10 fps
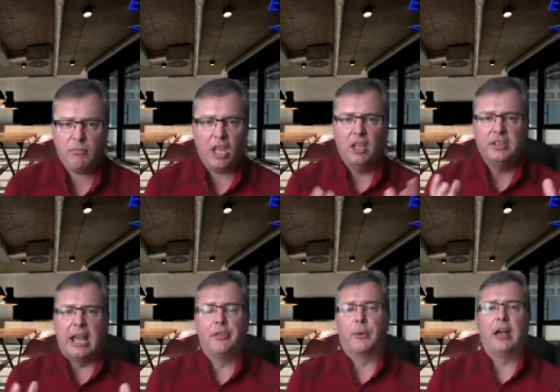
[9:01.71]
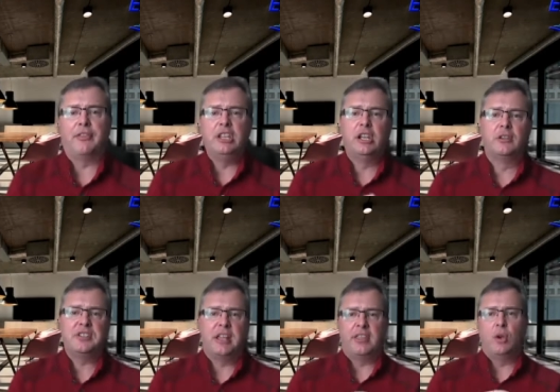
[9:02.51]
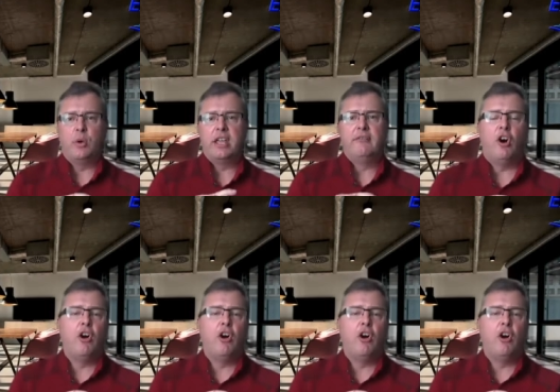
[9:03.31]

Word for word: Down throughout the years, I think we have all